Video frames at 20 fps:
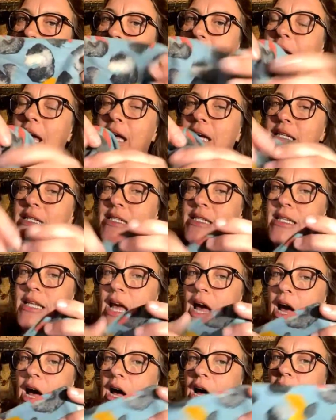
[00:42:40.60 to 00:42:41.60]
it's
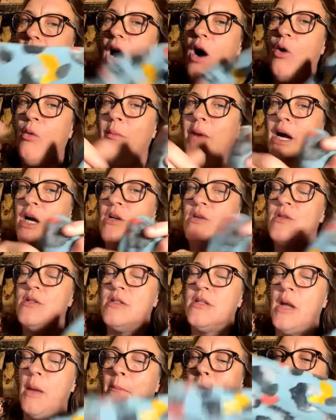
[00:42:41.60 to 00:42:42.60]

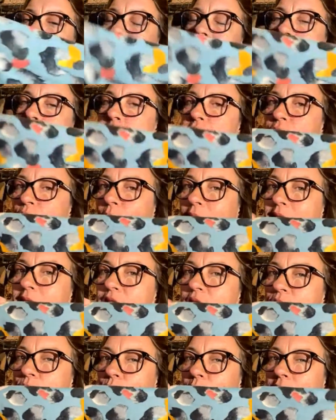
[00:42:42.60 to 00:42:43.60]
almost a mix between
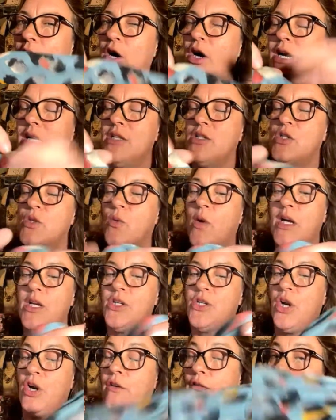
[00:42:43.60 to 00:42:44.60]
sweater and
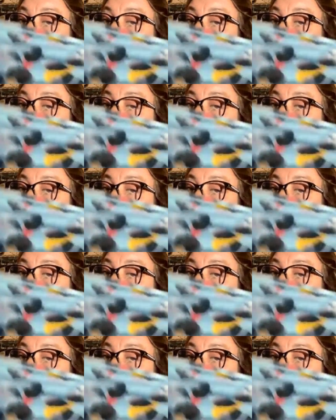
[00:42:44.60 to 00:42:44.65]
sweatshirt